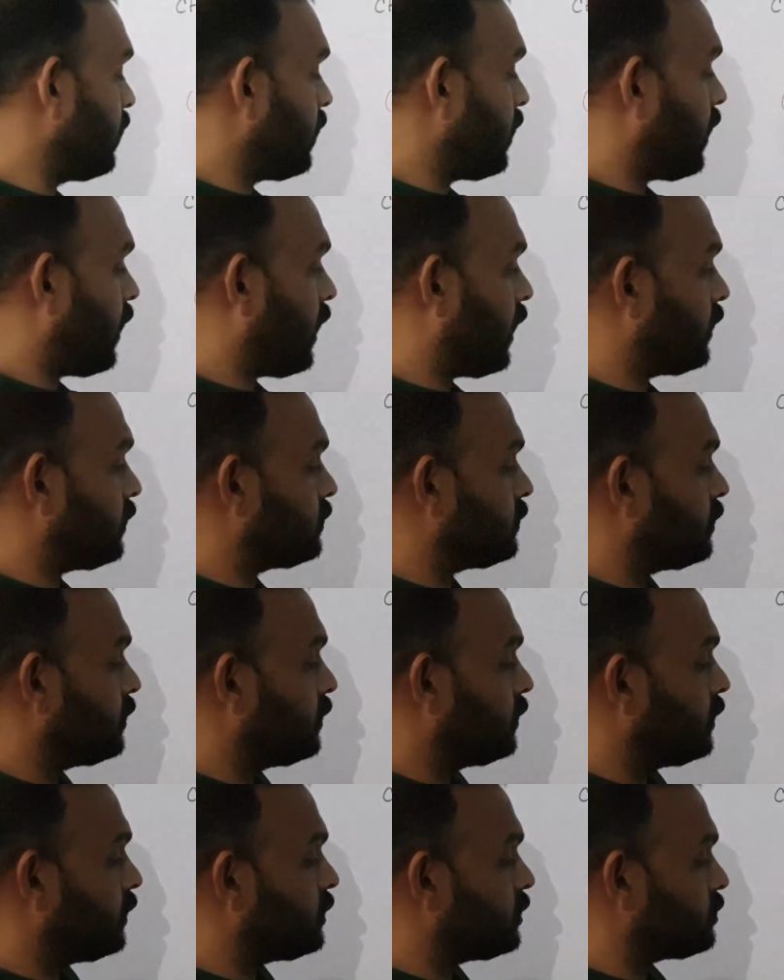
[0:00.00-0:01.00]
and
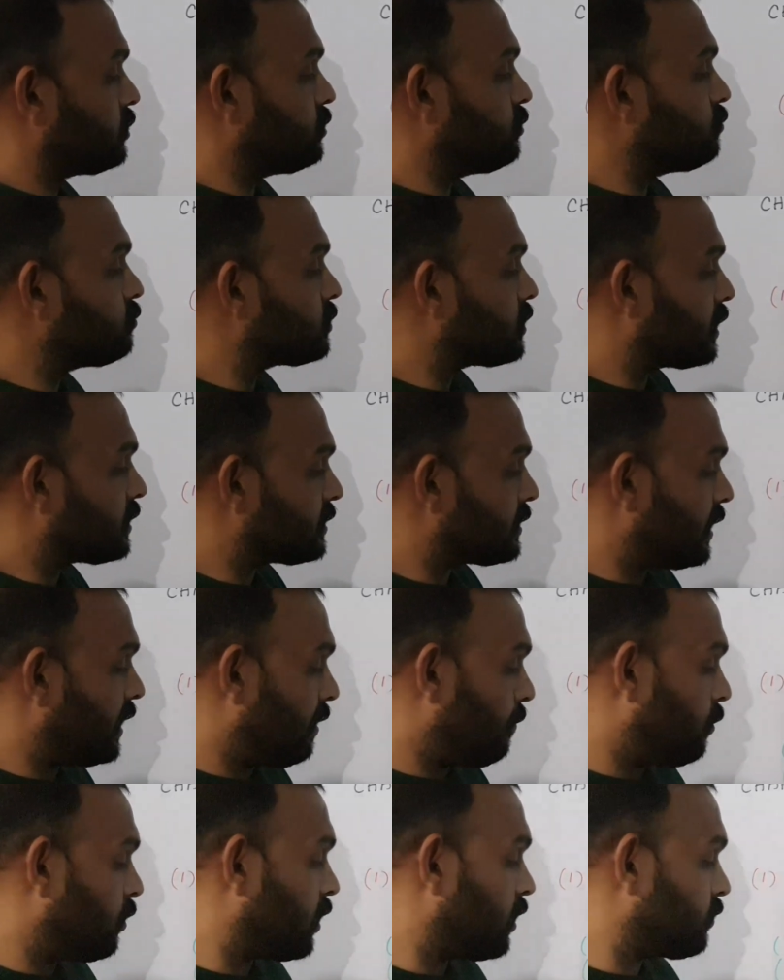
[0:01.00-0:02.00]
it is used as a
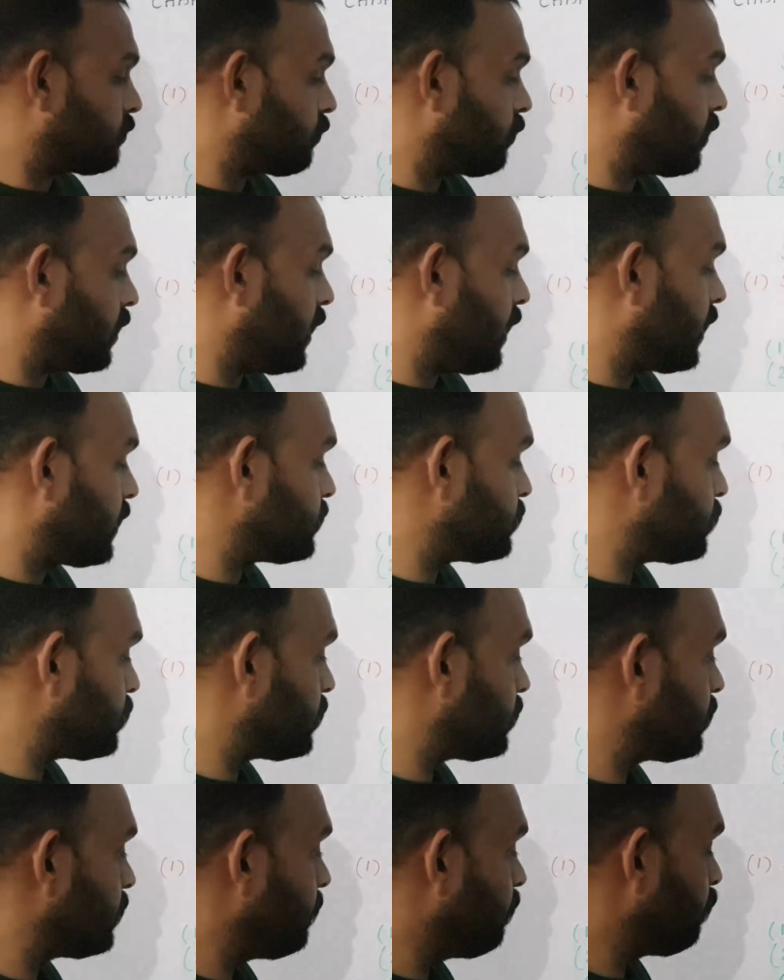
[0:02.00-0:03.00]
laboratory
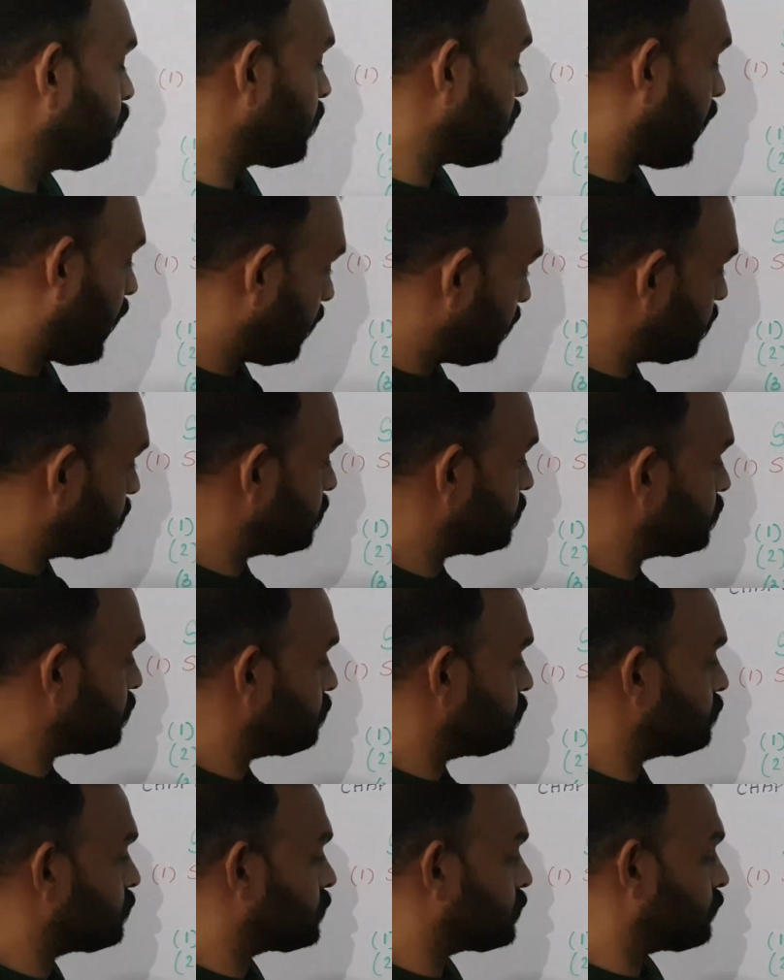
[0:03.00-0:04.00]
reagent, and it is
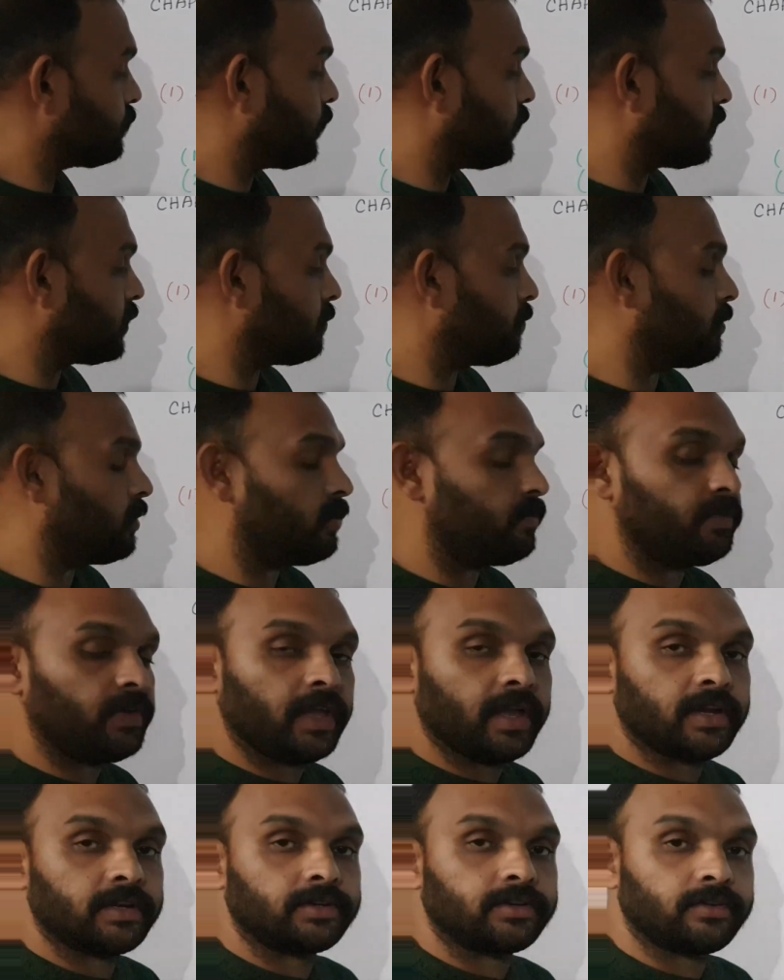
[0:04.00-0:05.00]
used for the
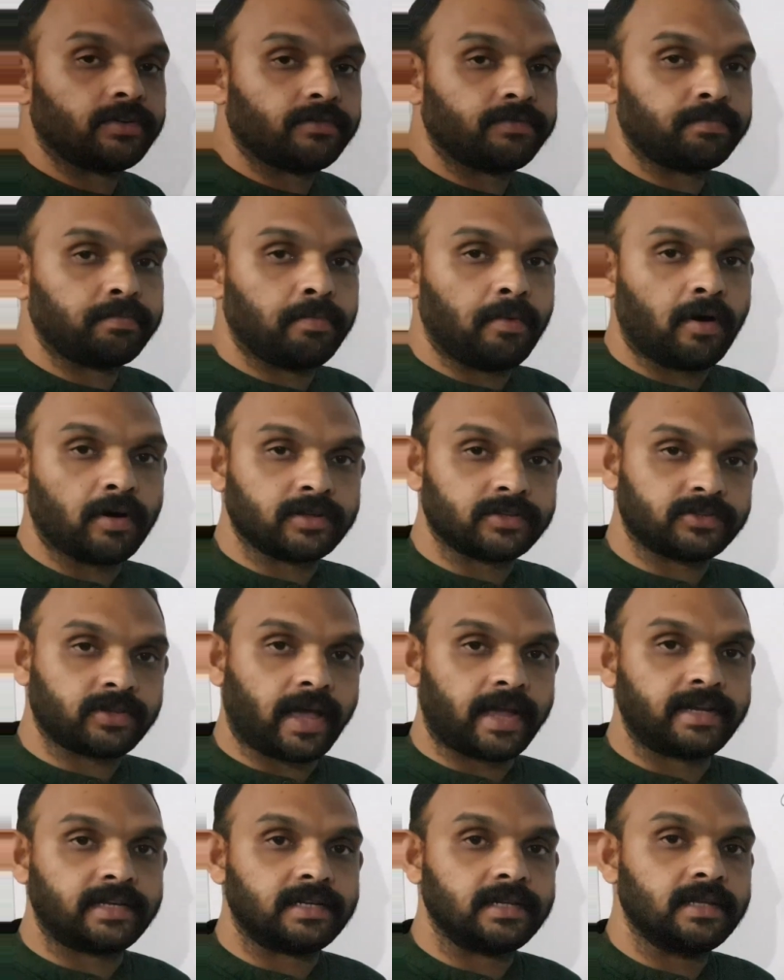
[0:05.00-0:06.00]
purification of
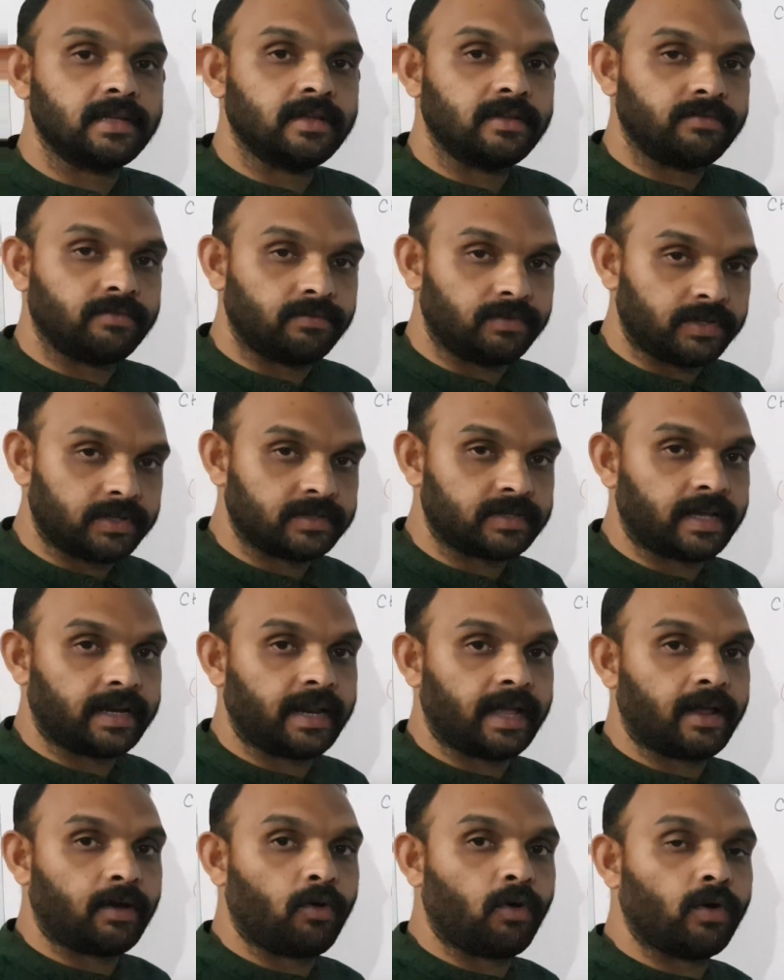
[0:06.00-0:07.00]
bauxite, which is
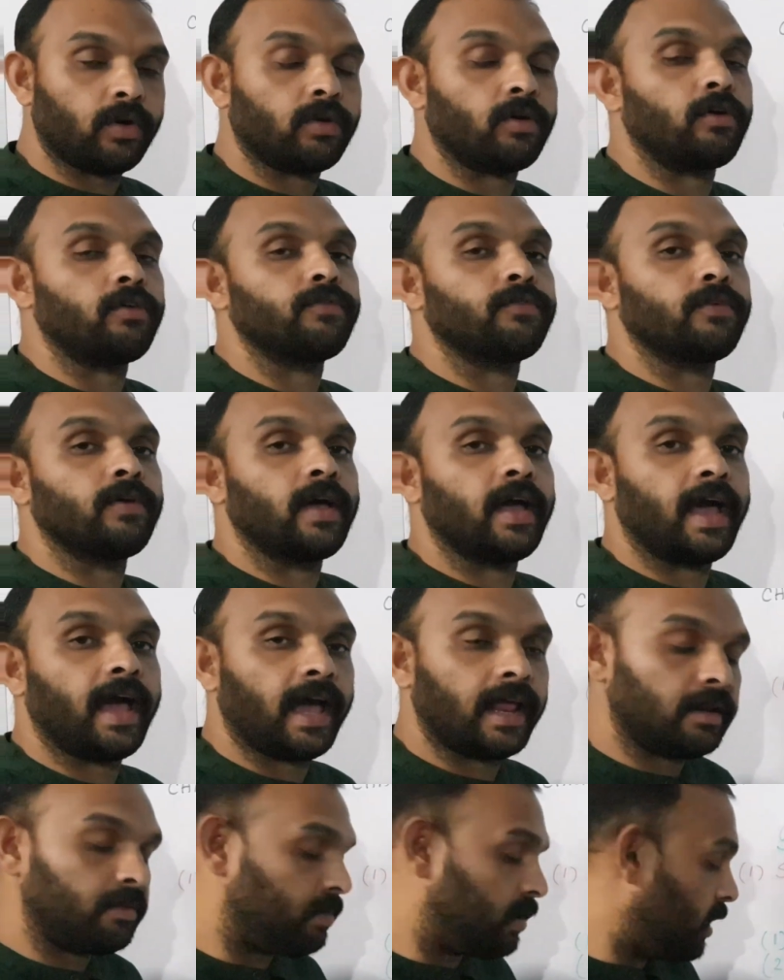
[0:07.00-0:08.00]
an ore of
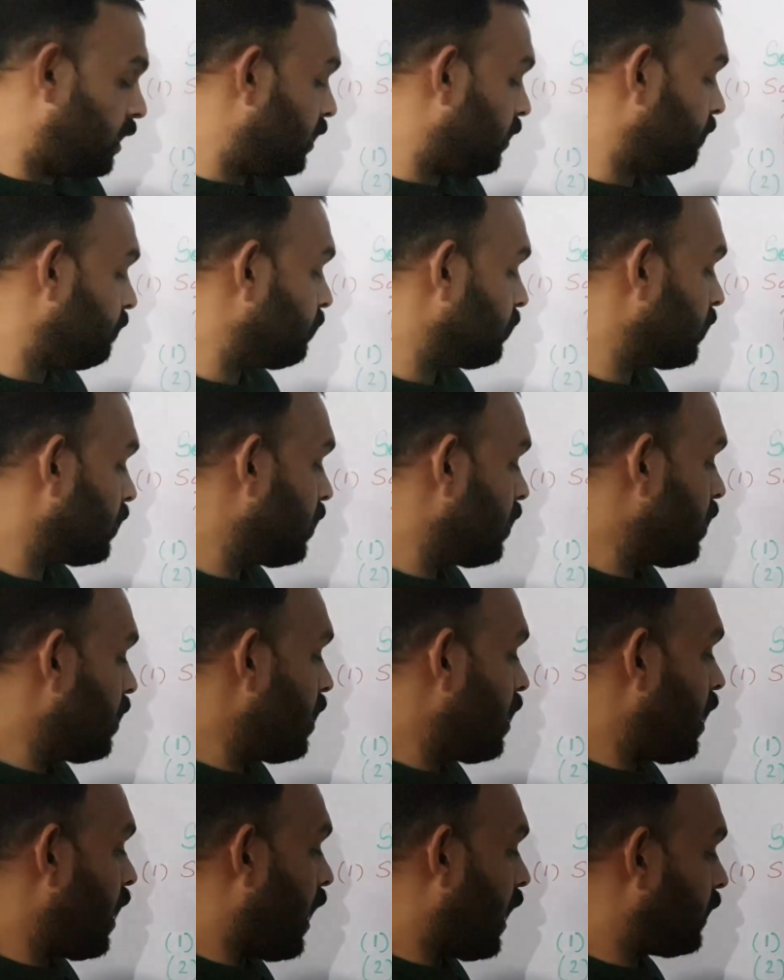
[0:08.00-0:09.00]
aluminium,
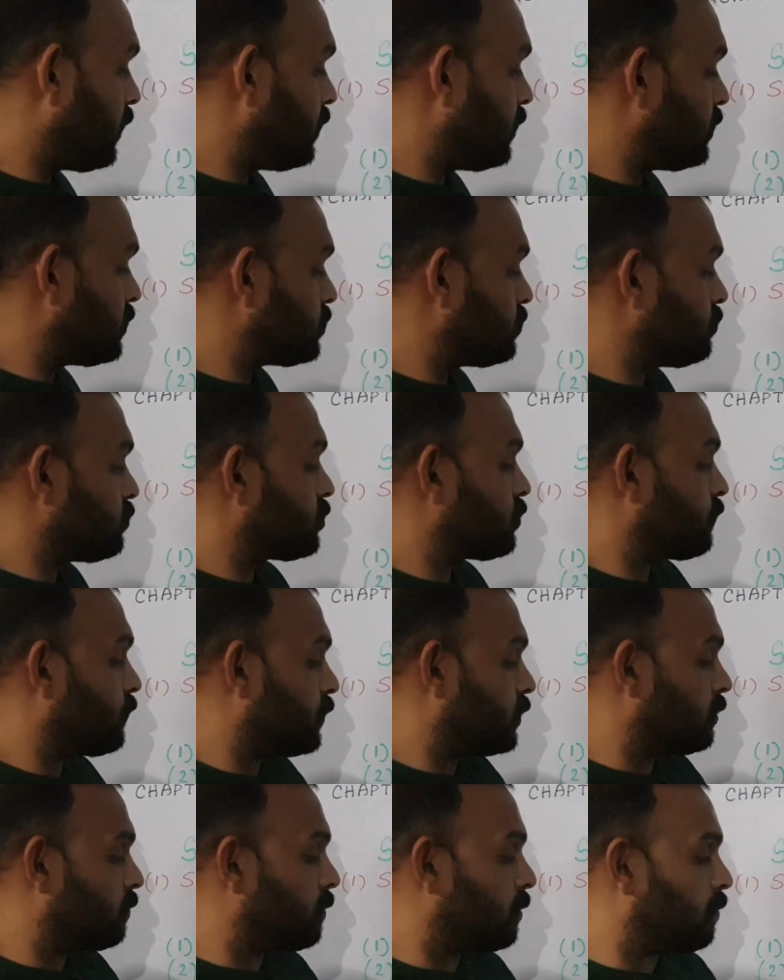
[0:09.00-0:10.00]
and it is used
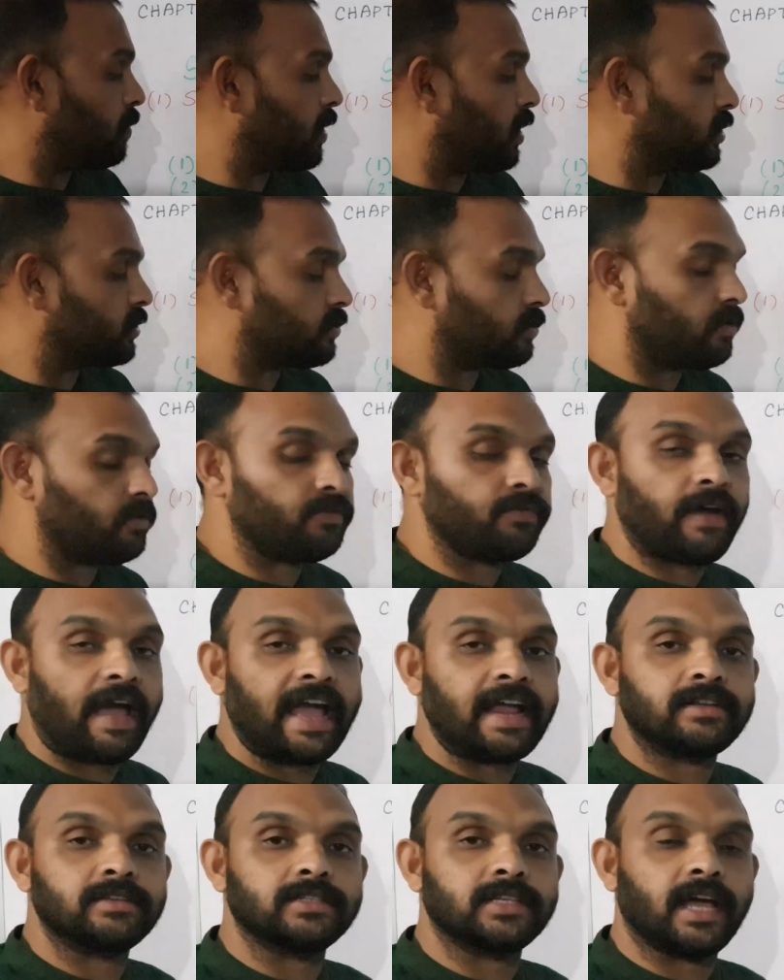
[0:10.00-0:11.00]
for the preparation of
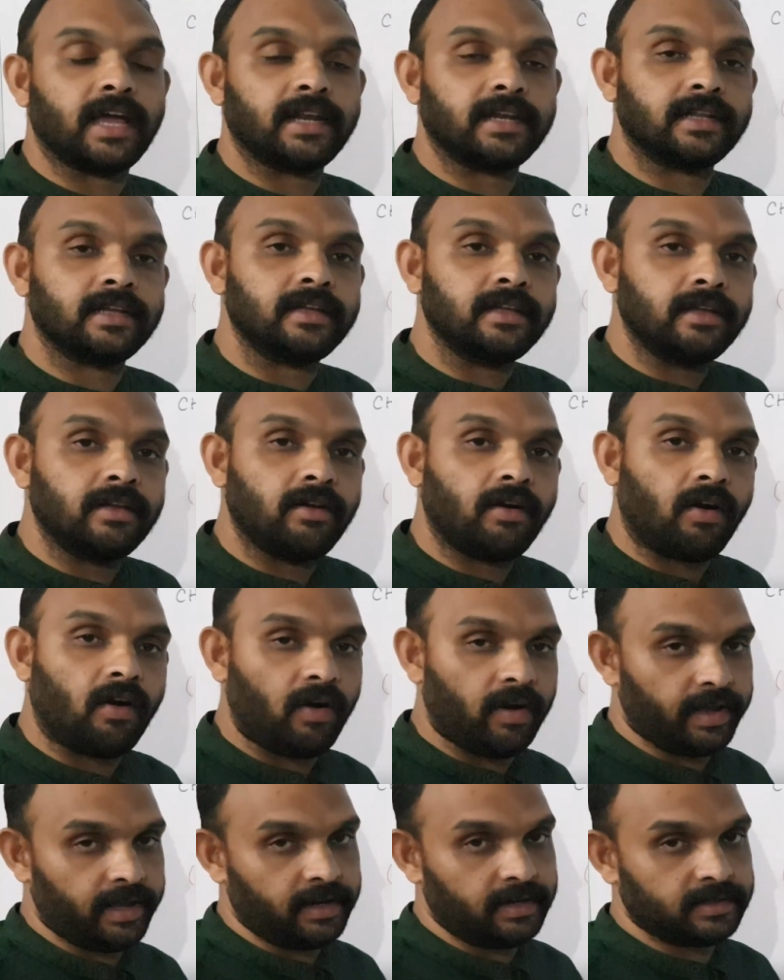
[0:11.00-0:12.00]
fats and
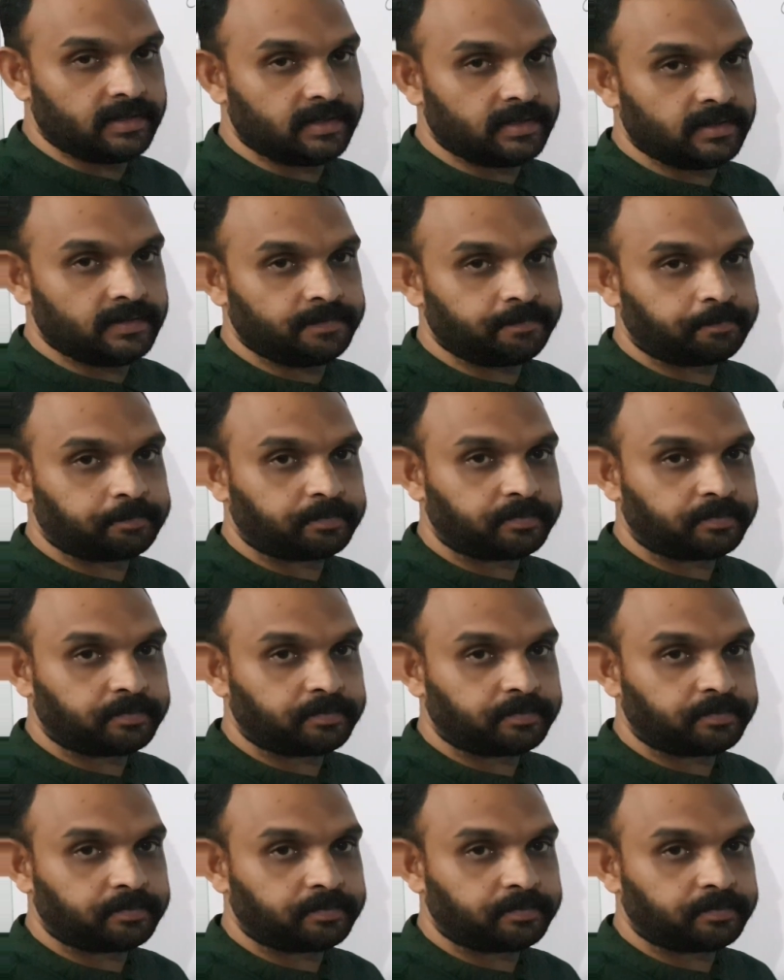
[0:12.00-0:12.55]
oils.